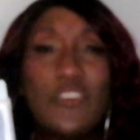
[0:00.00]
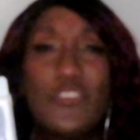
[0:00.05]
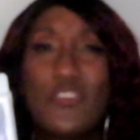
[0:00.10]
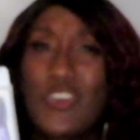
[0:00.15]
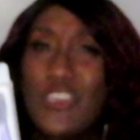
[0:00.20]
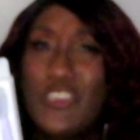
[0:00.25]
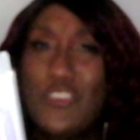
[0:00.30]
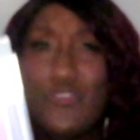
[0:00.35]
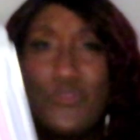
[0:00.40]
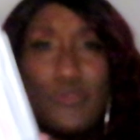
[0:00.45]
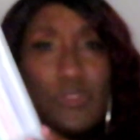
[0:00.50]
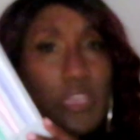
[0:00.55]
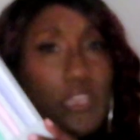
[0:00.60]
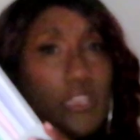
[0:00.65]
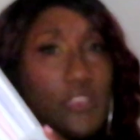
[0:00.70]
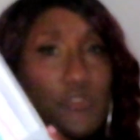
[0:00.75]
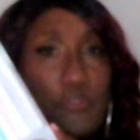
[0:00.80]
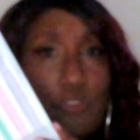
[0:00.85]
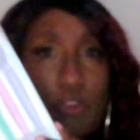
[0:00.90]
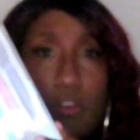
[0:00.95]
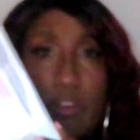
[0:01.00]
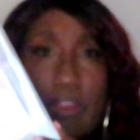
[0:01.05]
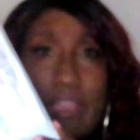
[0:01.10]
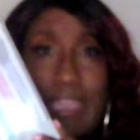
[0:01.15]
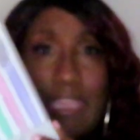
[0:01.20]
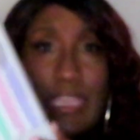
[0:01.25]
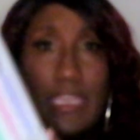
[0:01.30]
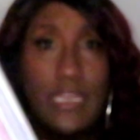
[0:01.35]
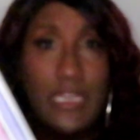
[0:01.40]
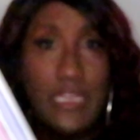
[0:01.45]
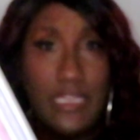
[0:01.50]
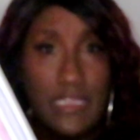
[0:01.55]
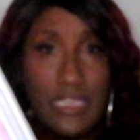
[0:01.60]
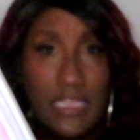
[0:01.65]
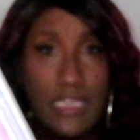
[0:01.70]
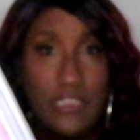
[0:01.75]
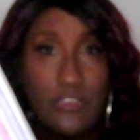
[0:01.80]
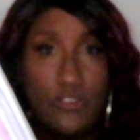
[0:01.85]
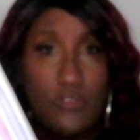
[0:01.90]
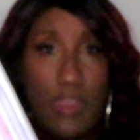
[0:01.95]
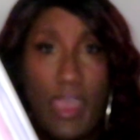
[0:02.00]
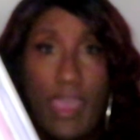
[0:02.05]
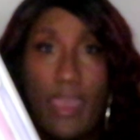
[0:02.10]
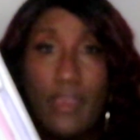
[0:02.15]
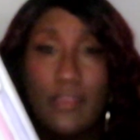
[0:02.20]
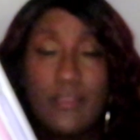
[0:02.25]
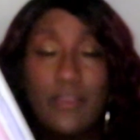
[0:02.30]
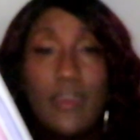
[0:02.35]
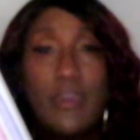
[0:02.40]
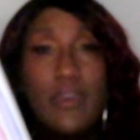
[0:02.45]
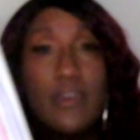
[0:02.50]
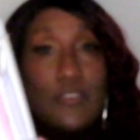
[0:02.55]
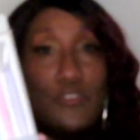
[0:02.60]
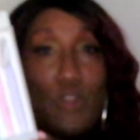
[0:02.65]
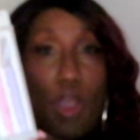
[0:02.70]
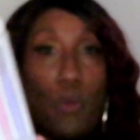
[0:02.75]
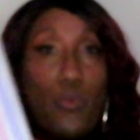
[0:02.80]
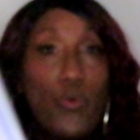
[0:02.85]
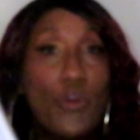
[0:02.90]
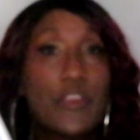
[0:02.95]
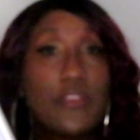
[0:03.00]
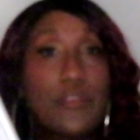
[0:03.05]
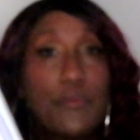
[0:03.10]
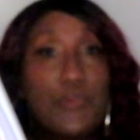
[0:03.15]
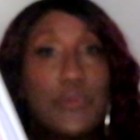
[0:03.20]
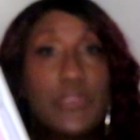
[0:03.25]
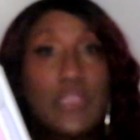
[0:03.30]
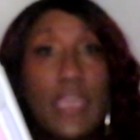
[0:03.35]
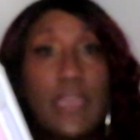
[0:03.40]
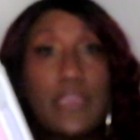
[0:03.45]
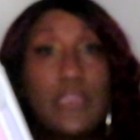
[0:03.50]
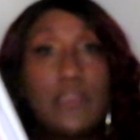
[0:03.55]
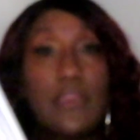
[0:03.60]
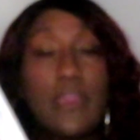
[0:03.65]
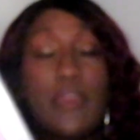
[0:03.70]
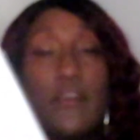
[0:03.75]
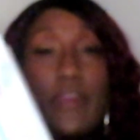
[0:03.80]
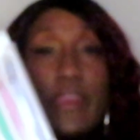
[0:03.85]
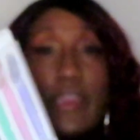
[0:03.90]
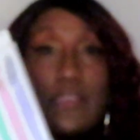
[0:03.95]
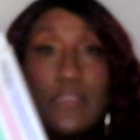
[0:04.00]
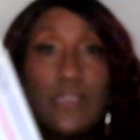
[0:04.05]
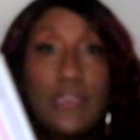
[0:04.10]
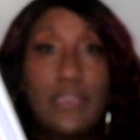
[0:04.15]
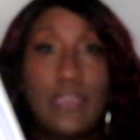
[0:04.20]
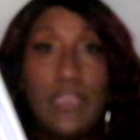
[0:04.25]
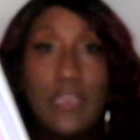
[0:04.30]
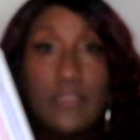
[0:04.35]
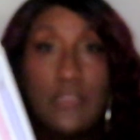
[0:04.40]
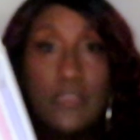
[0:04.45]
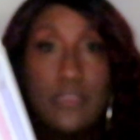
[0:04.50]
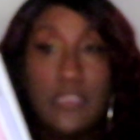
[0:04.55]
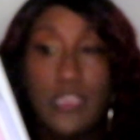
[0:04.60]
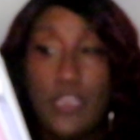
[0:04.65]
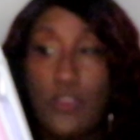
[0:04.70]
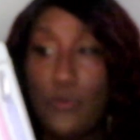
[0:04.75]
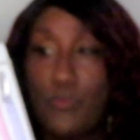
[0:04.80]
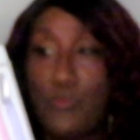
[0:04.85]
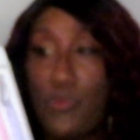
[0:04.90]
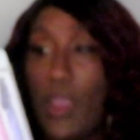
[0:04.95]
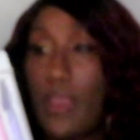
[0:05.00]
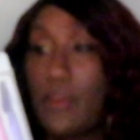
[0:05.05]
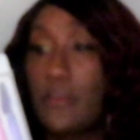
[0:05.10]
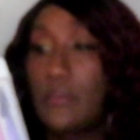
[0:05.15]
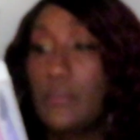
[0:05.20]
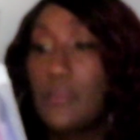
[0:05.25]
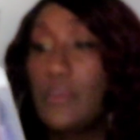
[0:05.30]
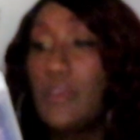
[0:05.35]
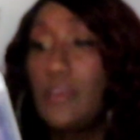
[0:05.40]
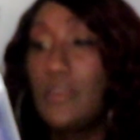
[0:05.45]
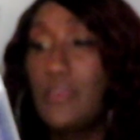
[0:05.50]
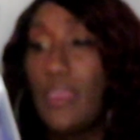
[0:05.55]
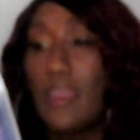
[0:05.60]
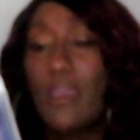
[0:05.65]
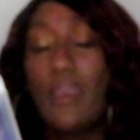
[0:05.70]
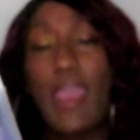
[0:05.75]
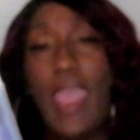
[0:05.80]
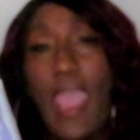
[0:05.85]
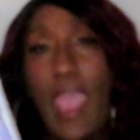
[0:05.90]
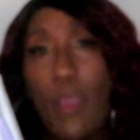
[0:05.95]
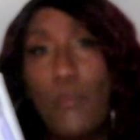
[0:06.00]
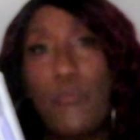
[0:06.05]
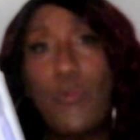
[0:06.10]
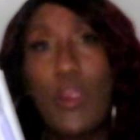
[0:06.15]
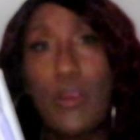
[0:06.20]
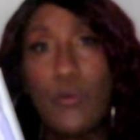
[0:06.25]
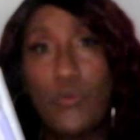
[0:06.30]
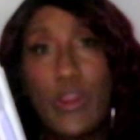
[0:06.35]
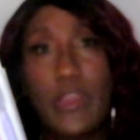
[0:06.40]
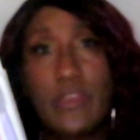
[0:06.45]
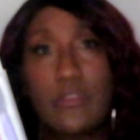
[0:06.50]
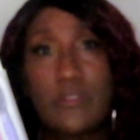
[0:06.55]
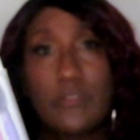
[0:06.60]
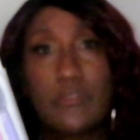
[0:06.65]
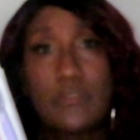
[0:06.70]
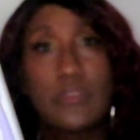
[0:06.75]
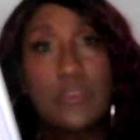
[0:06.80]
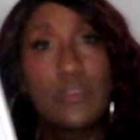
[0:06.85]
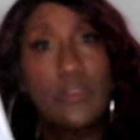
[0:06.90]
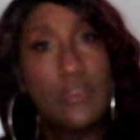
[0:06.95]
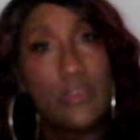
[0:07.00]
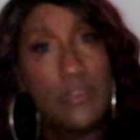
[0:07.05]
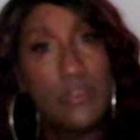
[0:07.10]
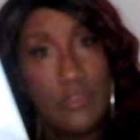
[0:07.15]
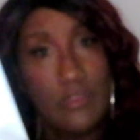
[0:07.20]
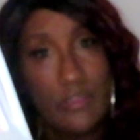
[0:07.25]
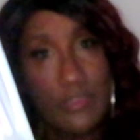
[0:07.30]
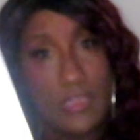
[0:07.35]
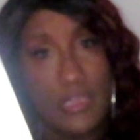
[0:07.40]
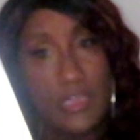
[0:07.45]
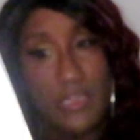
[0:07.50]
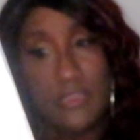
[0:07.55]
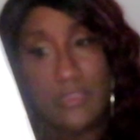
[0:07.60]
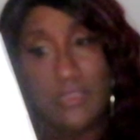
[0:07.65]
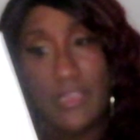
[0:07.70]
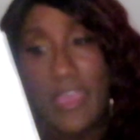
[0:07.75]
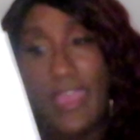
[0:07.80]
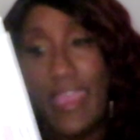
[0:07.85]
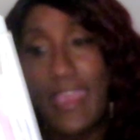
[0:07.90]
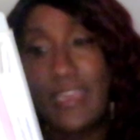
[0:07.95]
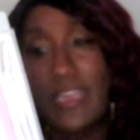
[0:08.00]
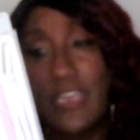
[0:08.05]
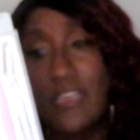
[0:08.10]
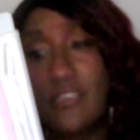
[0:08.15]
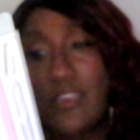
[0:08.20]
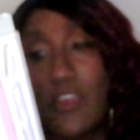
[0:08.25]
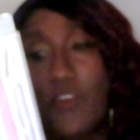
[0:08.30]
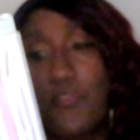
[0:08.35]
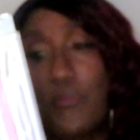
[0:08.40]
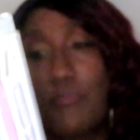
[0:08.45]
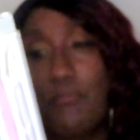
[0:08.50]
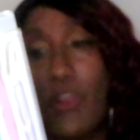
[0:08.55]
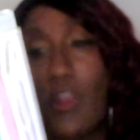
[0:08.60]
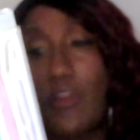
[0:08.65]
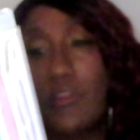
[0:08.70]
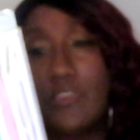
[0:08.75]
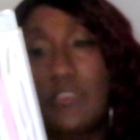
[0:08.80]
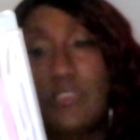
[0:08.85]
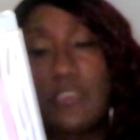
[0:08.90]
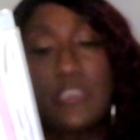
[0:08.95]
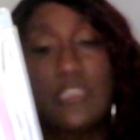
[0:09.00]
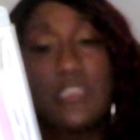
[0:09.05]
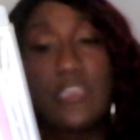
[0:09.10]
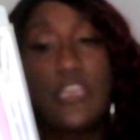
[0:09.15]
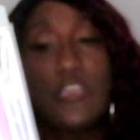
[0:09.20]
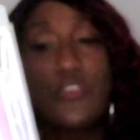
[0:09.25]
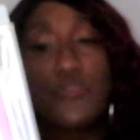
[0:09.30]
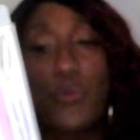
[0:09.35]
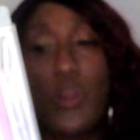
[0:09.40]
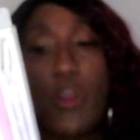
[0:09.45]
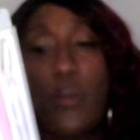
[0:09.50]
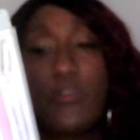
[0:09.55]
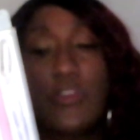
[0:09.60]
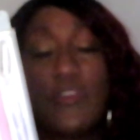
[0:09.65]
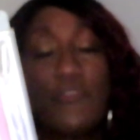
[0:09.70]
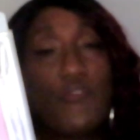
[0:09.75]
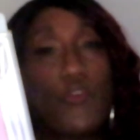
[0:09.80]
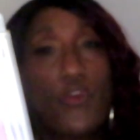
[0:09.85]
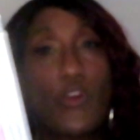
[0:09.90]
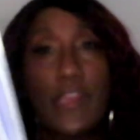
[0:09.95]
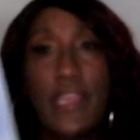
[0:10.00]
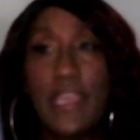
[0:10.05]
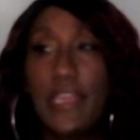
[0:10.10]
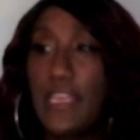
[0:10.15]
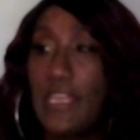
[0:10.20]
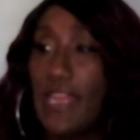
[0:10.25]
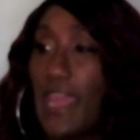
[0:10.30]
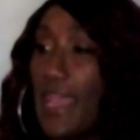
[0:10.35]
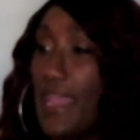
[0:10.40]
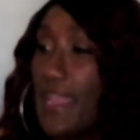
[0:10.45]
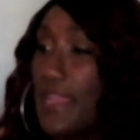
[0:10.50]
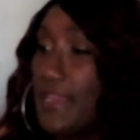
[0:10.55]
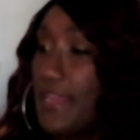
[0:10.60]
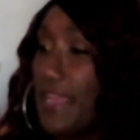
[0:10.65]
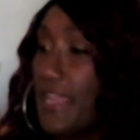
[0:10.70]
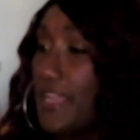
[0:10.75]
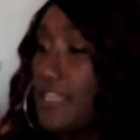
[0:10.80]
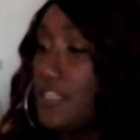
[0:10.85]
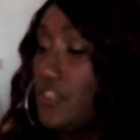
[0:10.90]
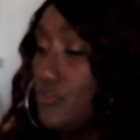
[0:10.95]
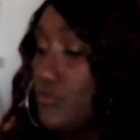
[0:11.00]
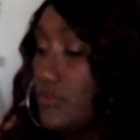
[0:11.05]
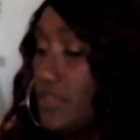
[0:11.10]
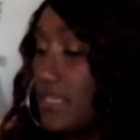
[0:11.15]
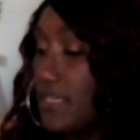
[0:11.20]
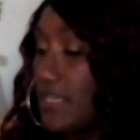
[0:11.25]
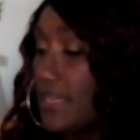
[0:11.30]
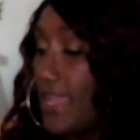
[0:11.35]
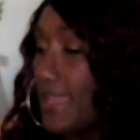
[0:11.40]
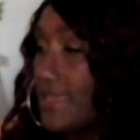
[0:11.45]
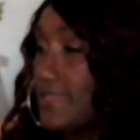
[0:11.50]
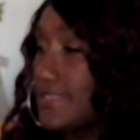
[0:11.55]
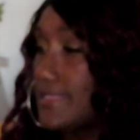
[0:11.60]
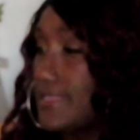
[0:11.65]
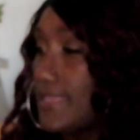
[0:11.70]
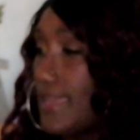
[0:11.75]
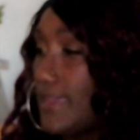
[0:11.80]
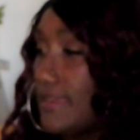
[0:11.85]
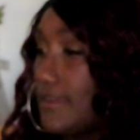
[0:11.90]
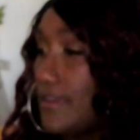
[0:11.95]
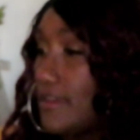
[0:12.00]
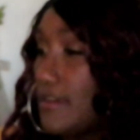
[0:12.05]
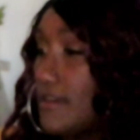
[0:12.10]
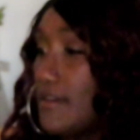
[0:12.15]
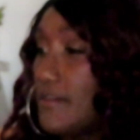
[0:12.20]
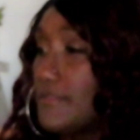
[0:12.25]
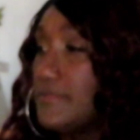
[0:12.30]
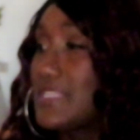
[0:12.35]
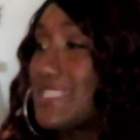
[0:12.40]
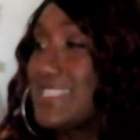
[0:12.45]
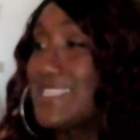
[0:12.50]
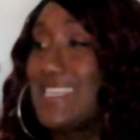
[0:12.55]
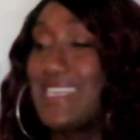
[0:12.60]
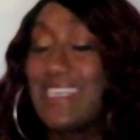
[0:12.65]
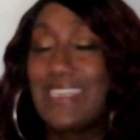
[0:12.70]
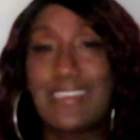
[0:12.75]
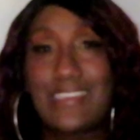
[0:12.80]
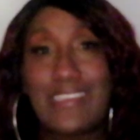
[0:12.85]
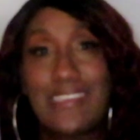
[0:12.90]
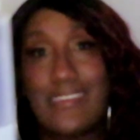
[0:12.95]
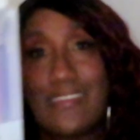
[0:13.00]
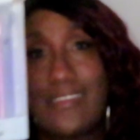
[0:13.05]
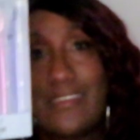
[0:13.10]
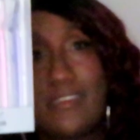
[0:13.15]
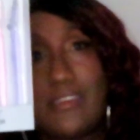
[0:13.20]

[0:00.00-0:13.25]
You can use these for anything, you guys. So I wanted to put that in there as a necessary product. Yeah, eyebrow razors. Sis. And these come from Burlington, and these were only $4.99, and you get a set of six.